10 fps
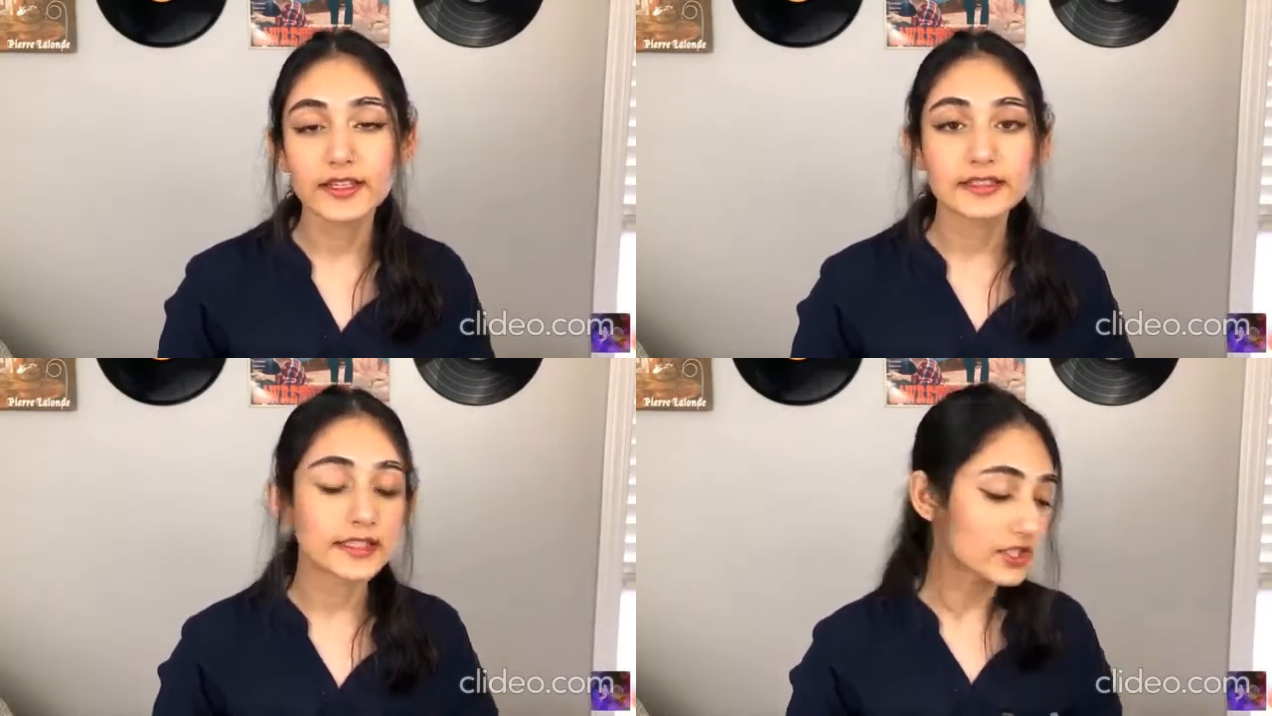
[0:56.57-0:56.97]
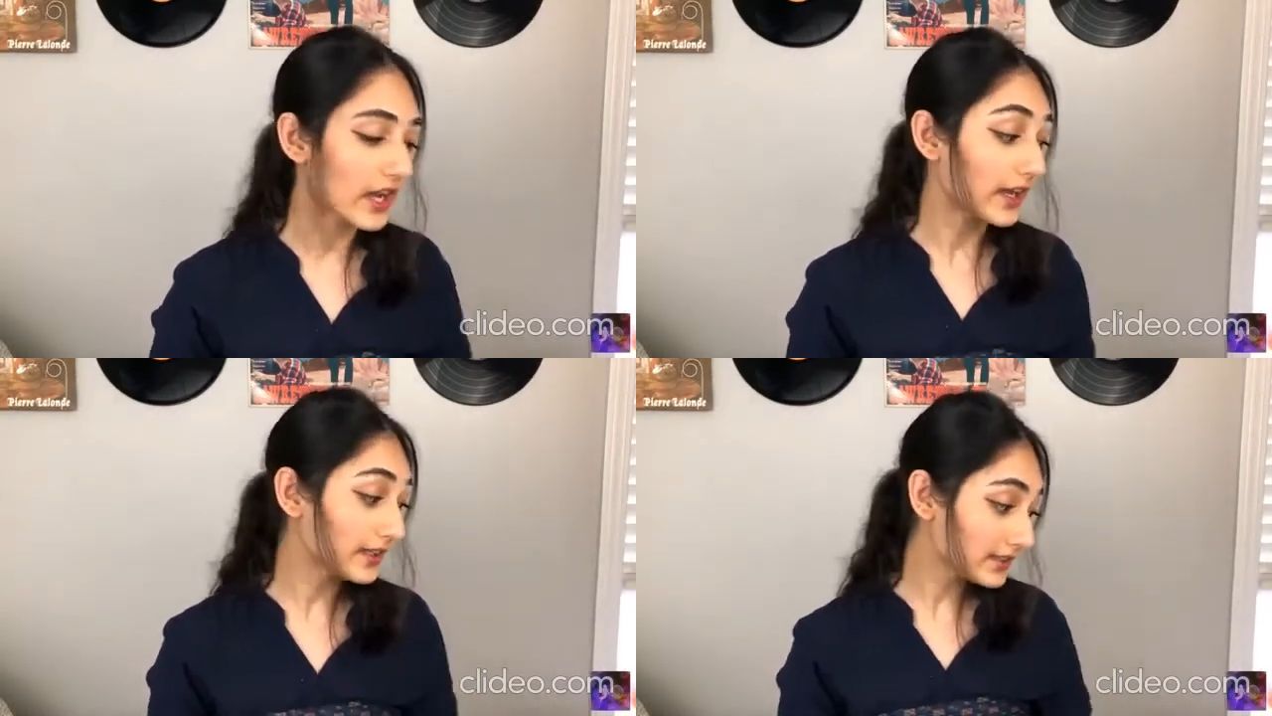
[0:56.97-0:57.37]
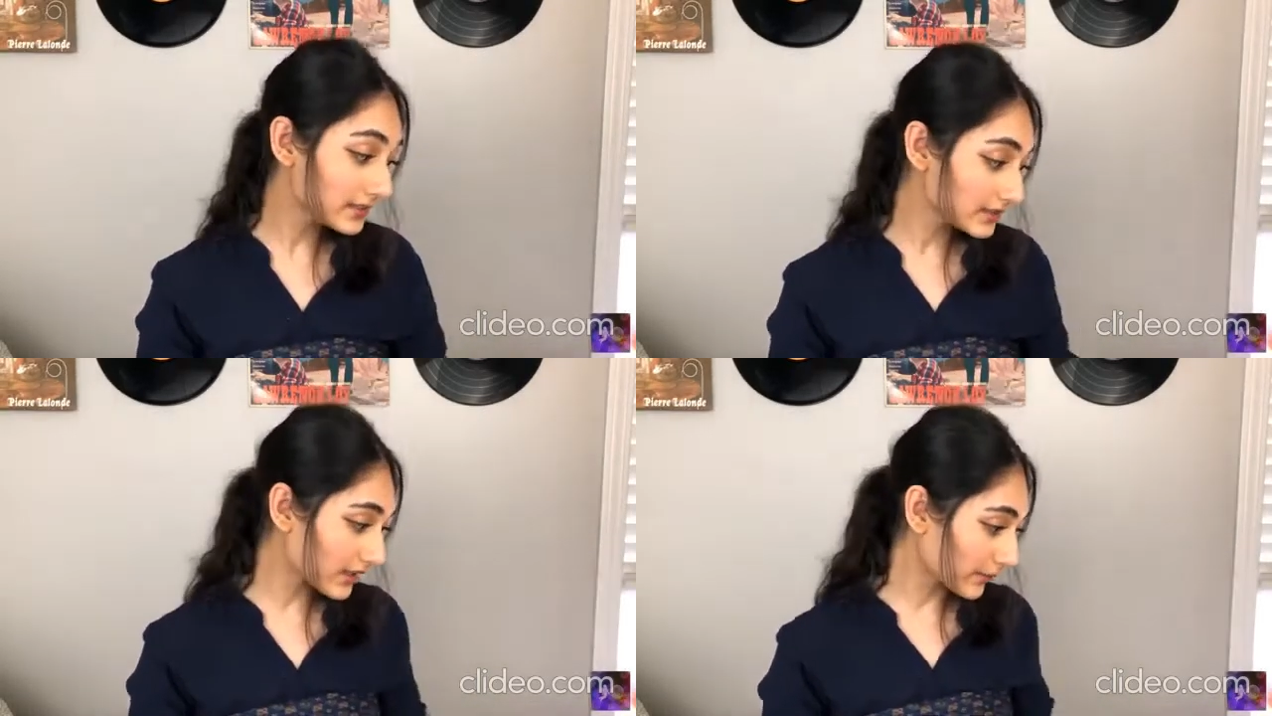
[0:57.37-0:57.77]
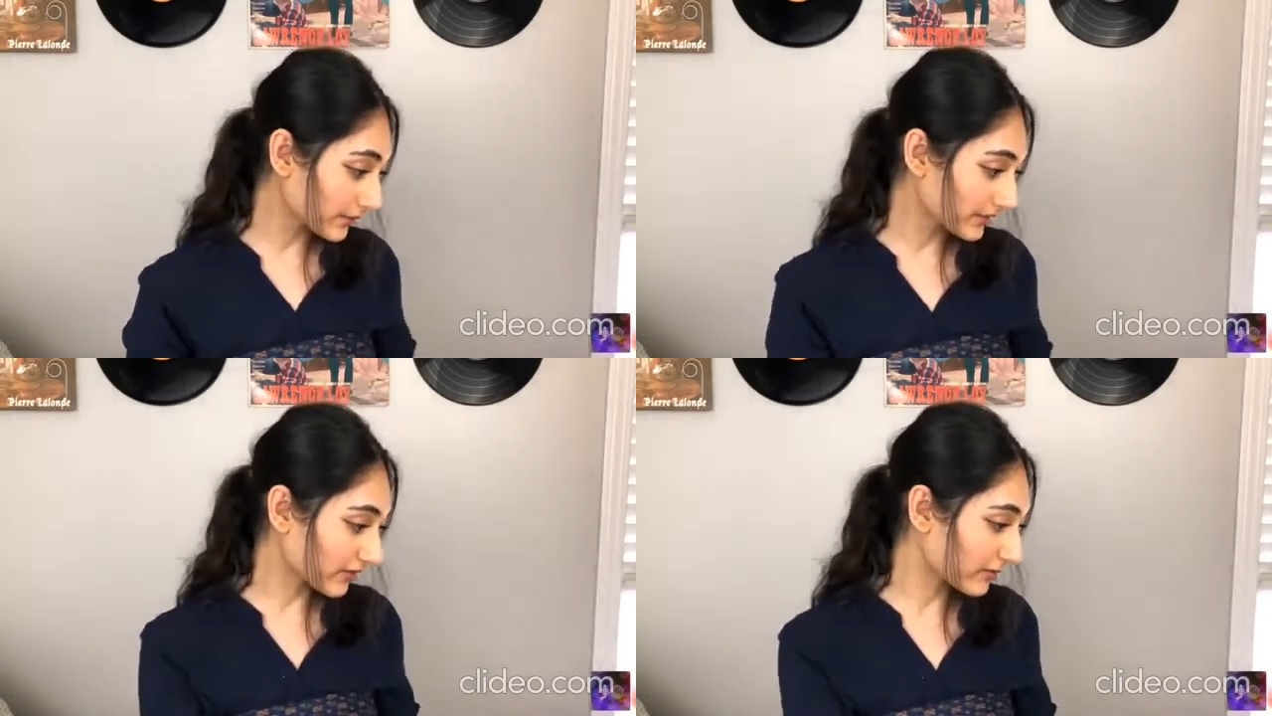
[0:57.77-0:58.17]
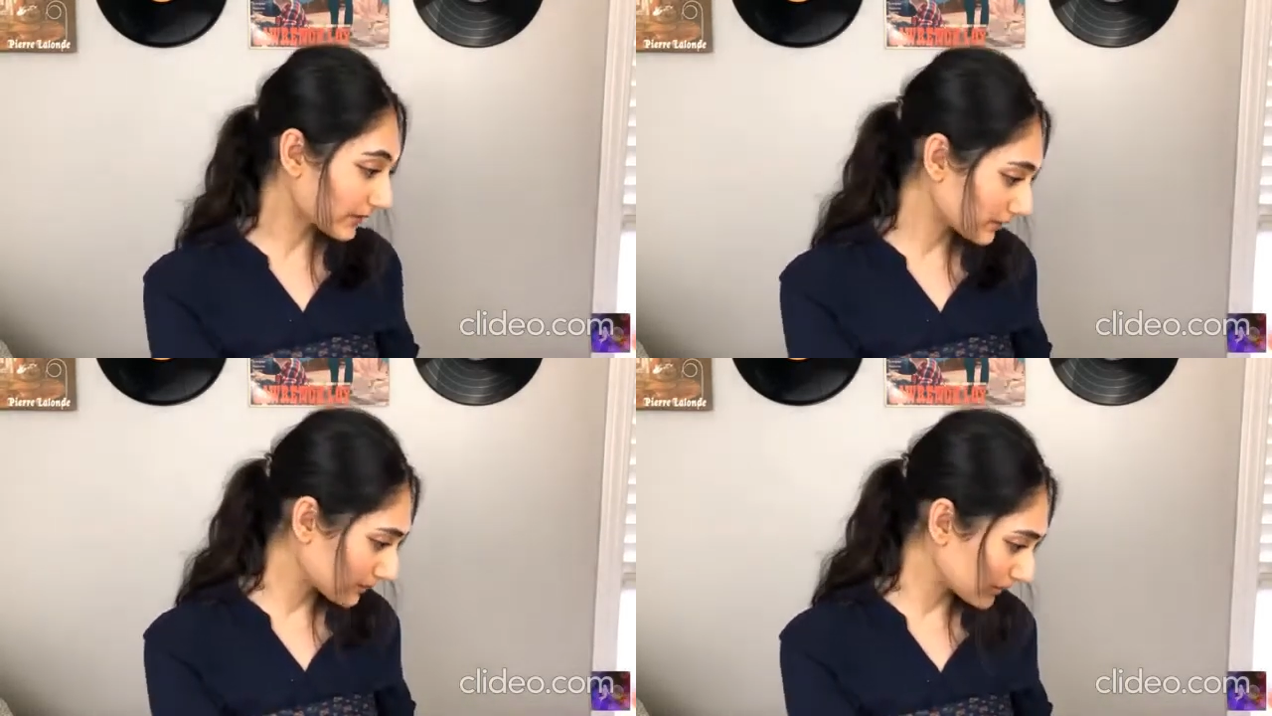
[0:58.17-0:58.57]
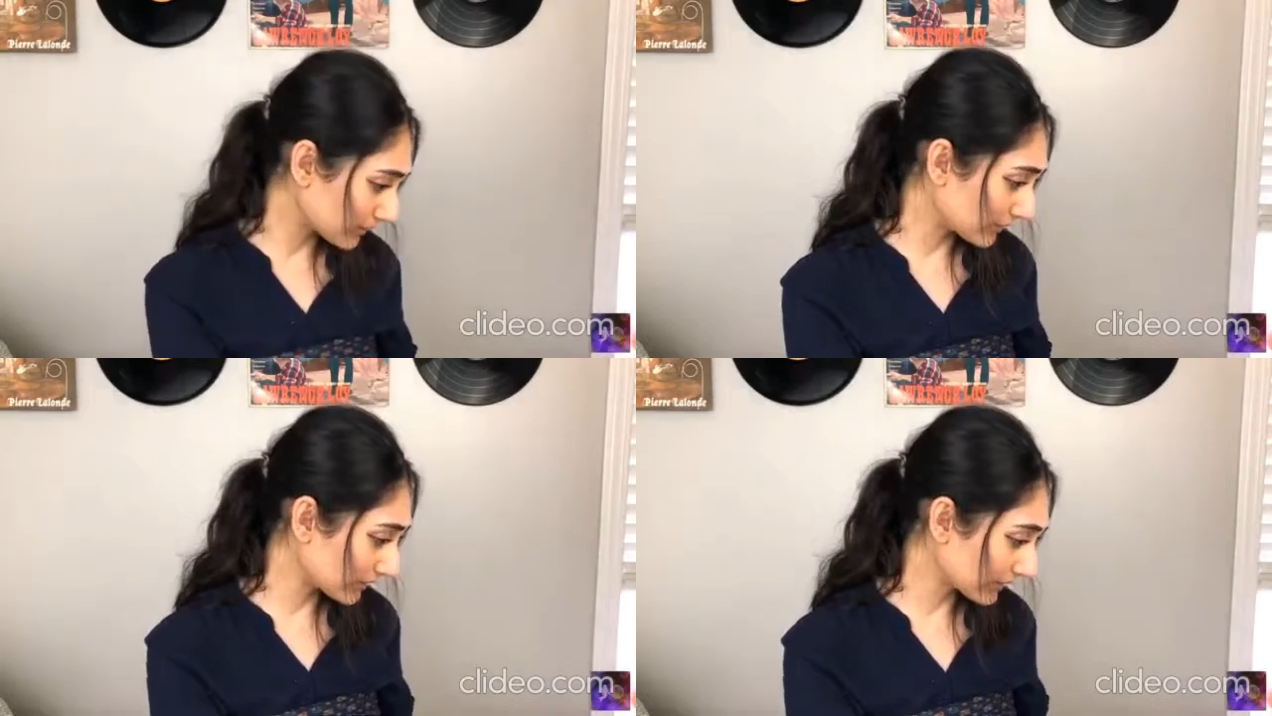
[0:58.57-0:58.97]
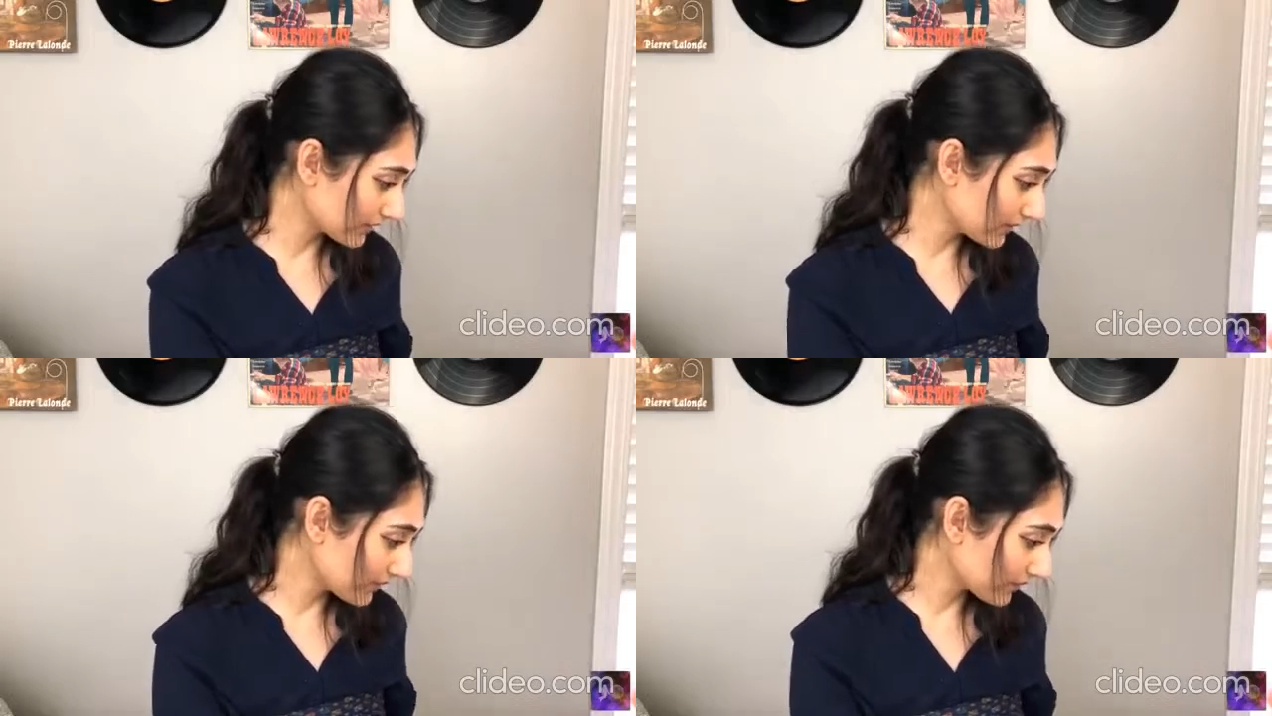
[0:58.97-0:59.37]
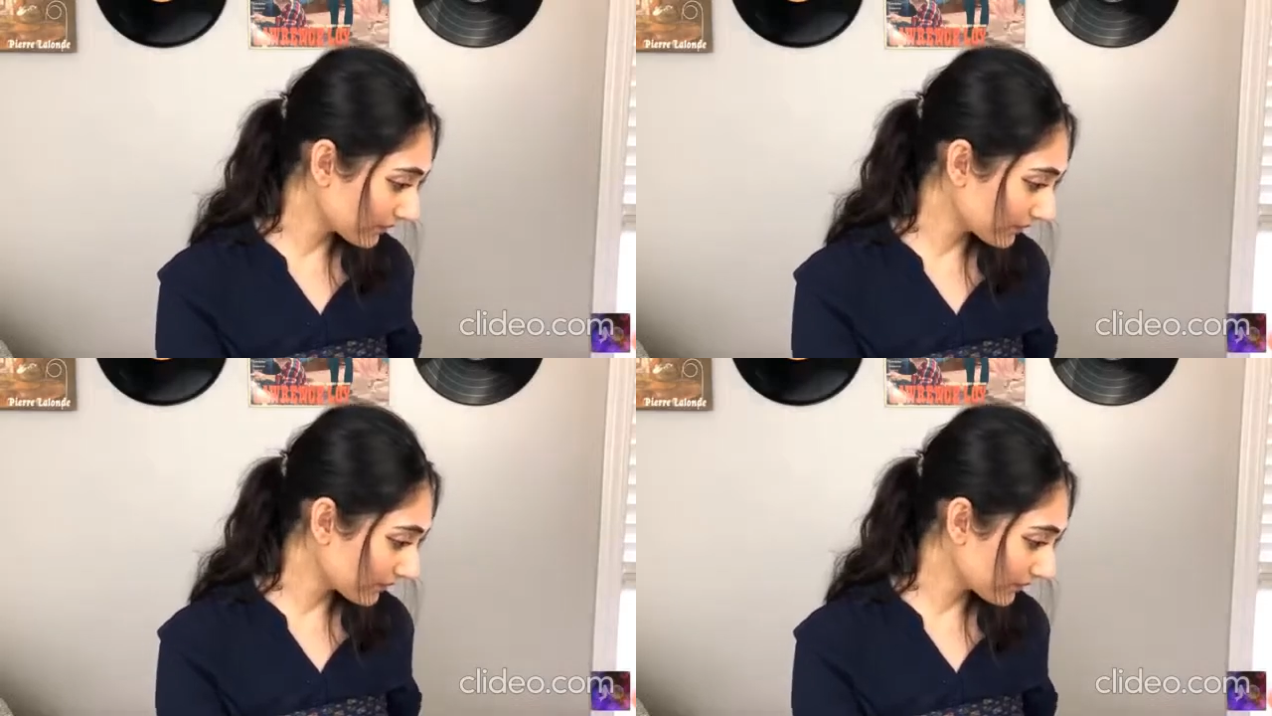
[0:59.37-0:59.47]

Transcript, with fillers: such as, I'm reading off my computer,